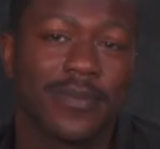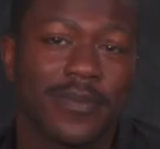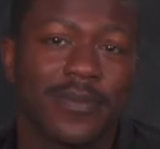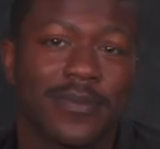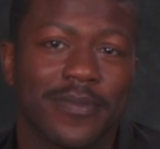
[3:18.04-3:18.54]

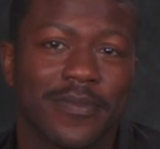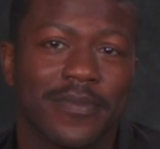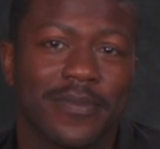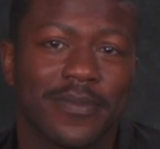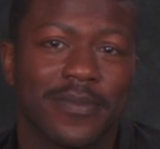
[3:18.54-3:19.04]

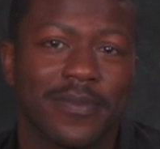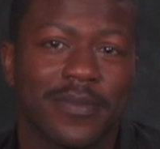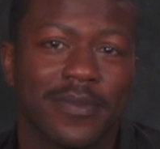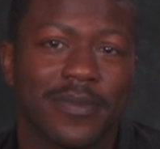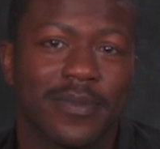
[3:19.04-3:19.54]

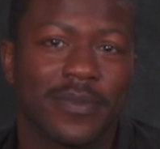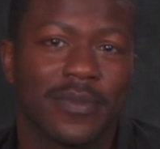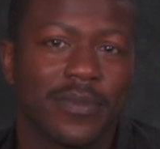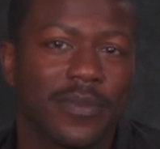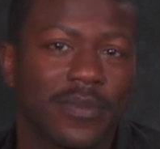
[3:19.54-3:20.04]

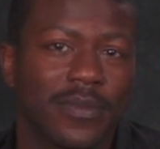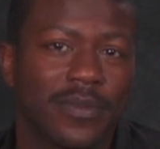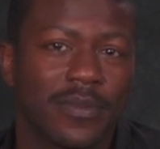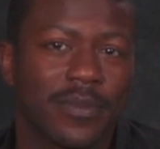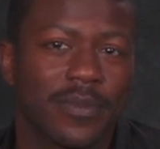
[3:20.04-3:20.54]

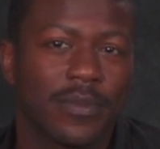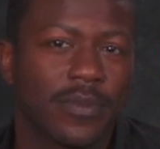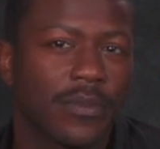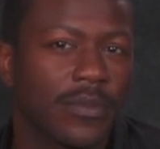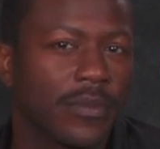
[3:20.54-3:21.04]

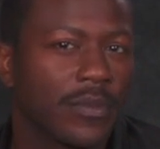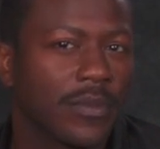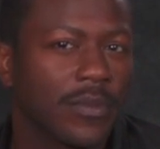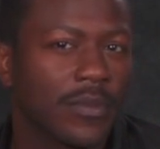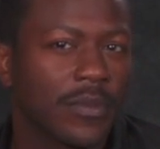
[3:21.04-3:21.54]

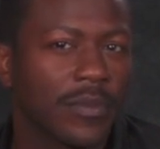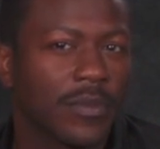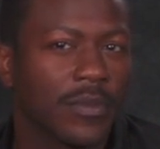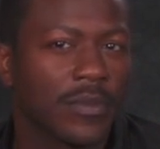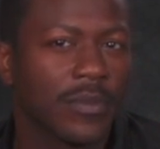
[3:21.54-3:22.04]

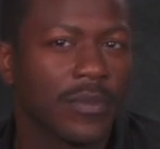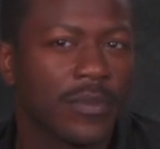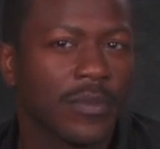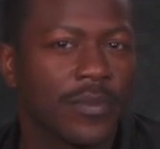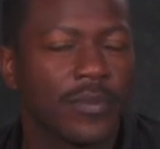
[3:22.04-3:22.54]

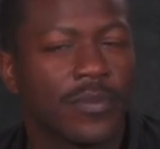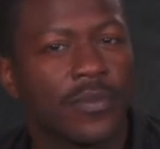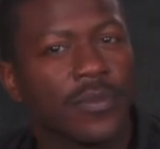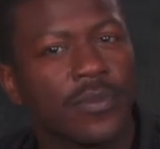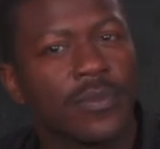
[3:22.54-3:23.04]

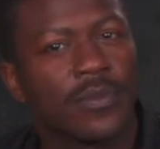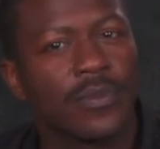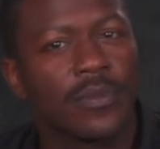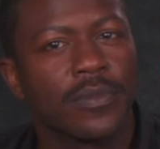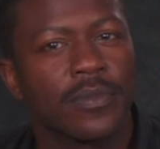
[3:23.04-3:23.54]

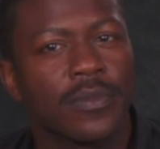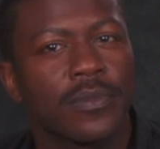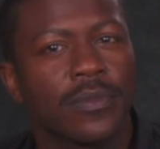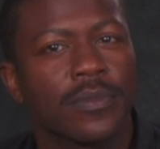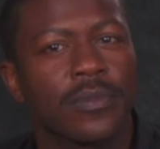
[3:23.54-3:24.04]

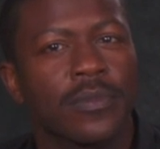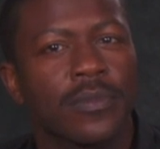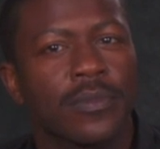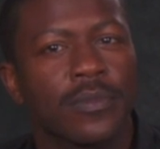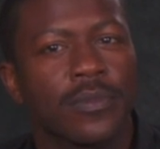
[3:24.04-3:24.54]

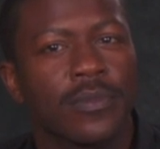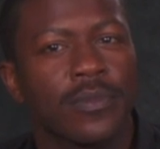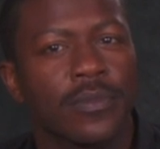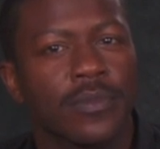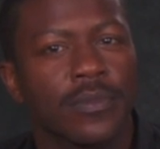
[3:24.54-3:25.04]

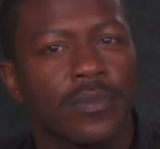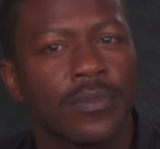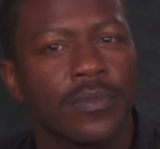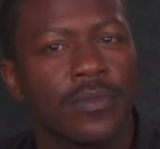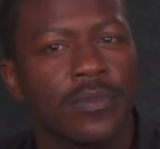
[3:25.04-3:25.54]

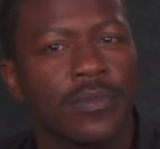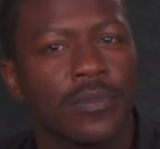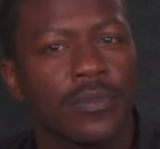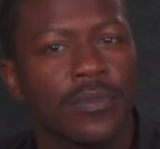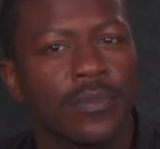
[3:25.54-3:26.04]
The person shown says nothing.